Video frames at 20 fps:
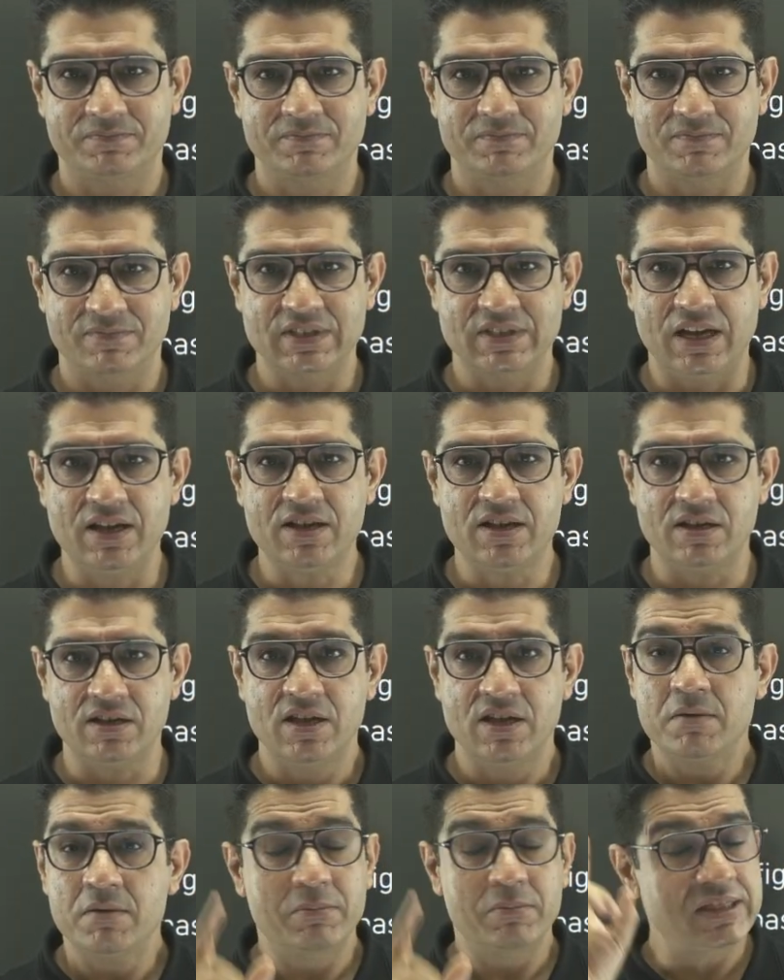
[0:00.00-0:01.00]

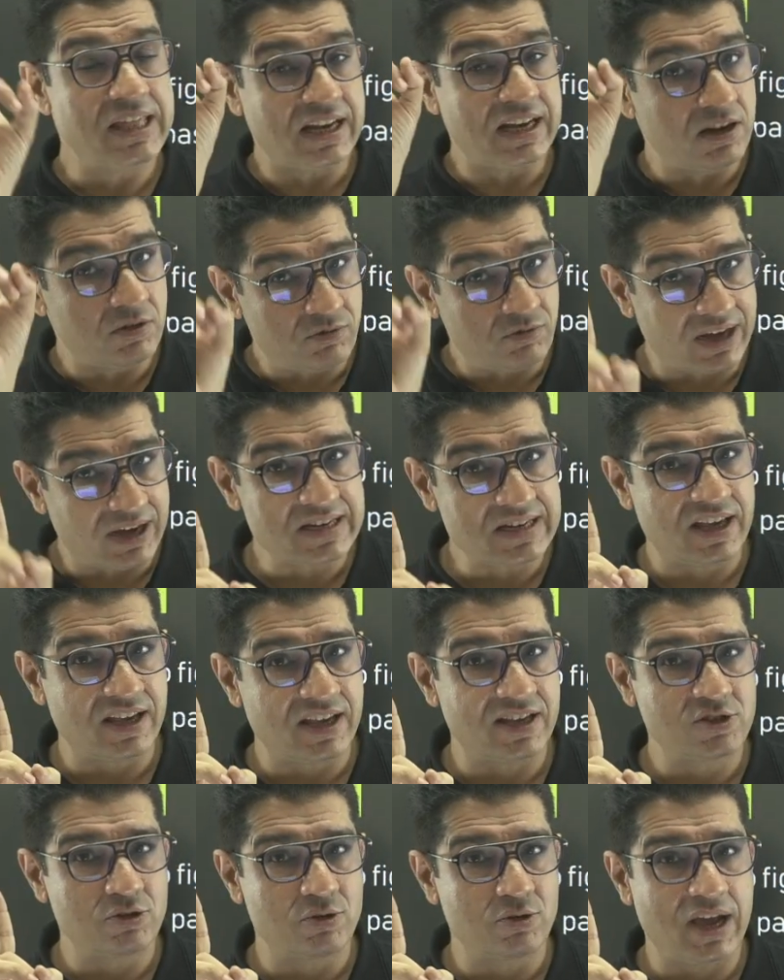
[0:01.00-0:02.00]
but then in one case
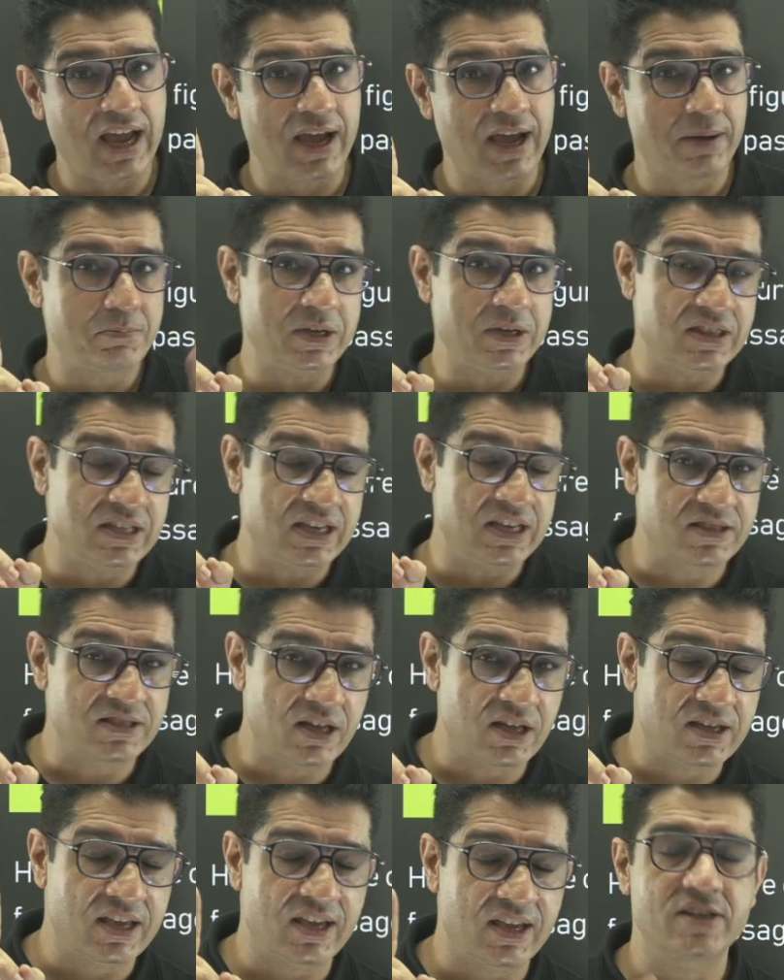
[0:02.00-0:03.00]
you are happy, in the other
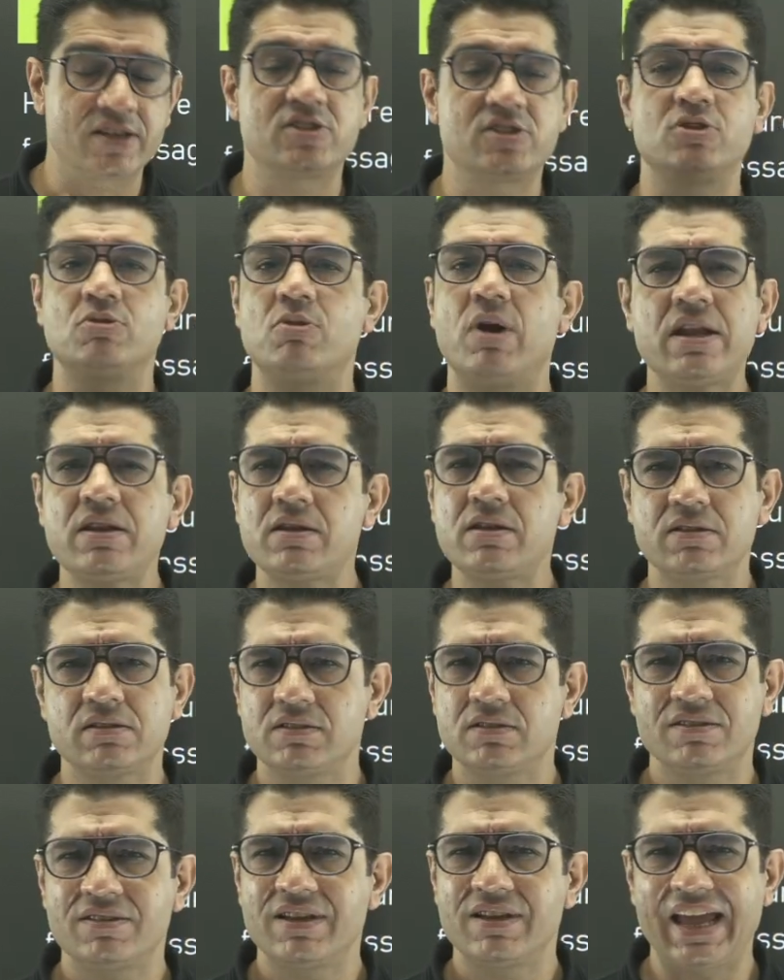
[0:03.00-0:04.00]
case you are
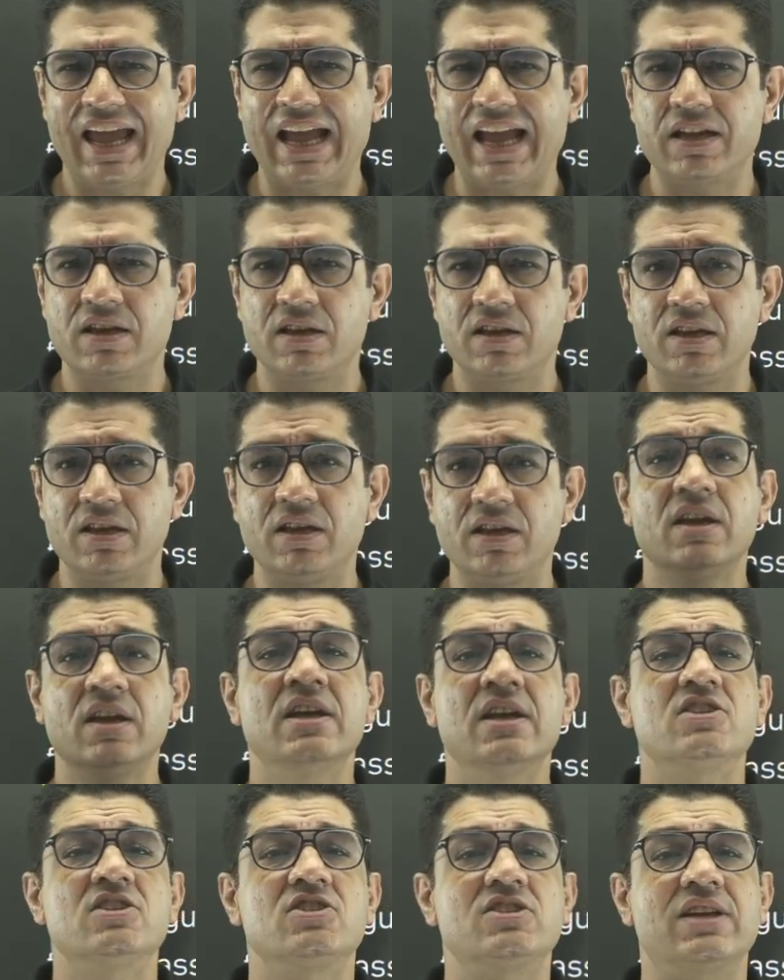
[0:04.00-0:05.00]
angry.
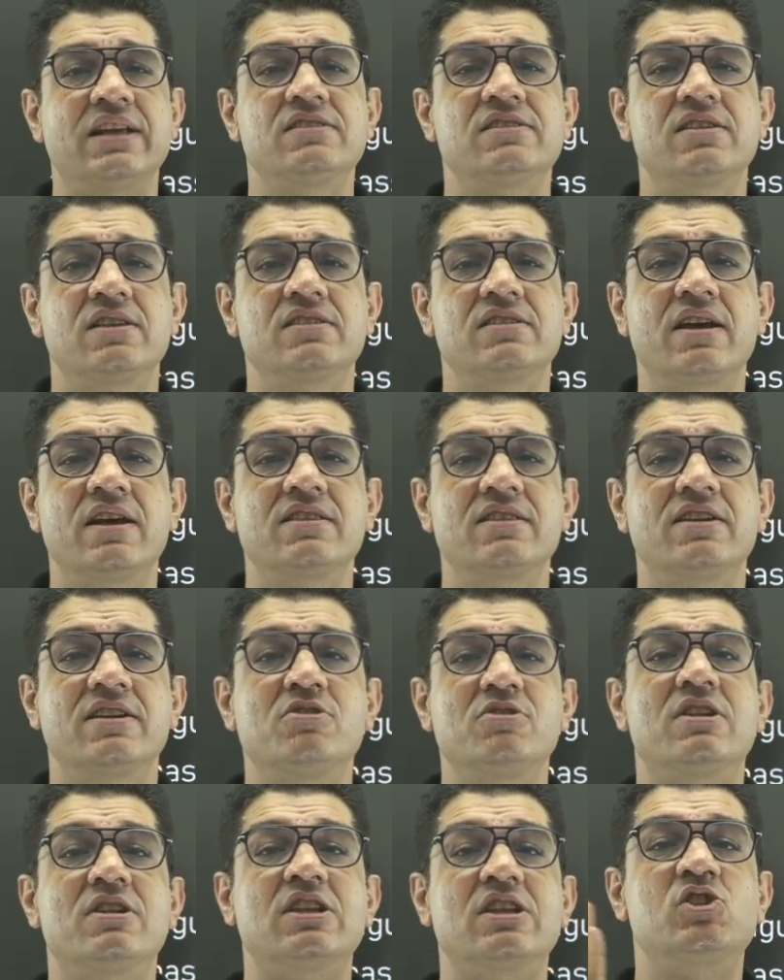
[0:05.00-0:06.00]
Chances are that you'd
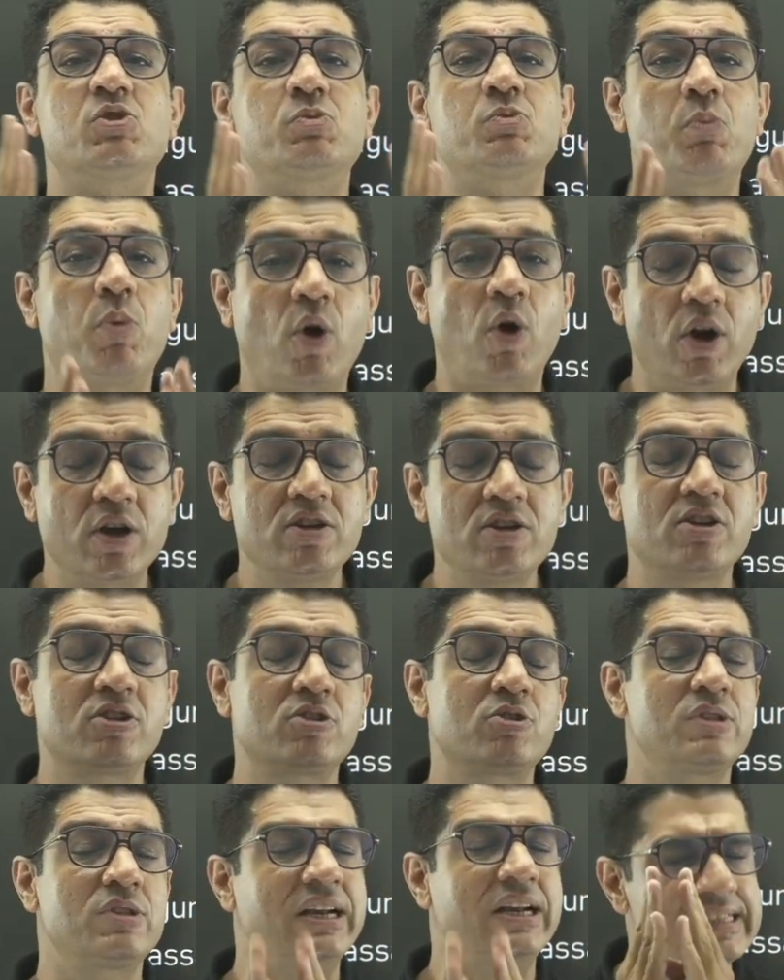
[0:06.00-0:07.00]
respond to
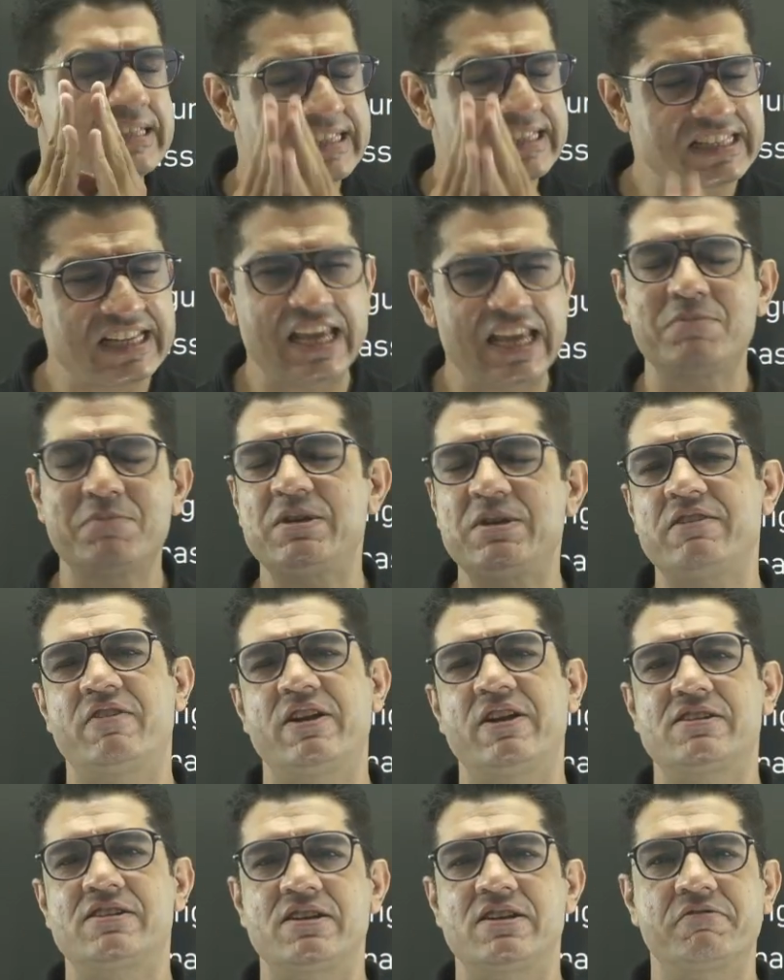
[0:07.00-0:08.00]
that same
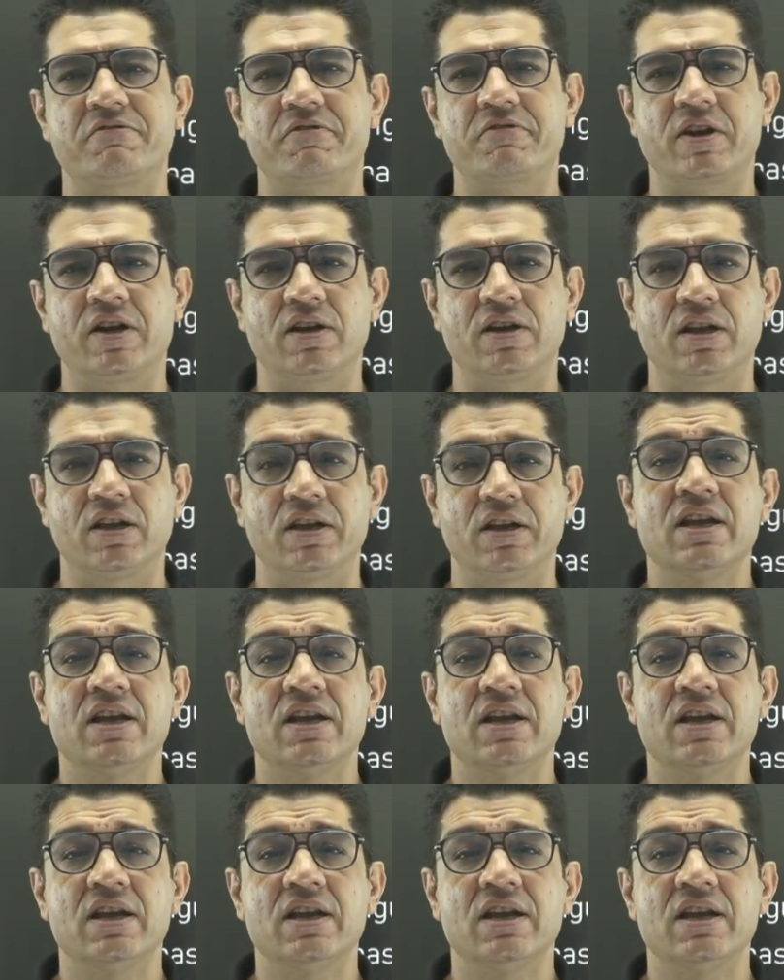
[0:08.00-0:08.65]
event differently.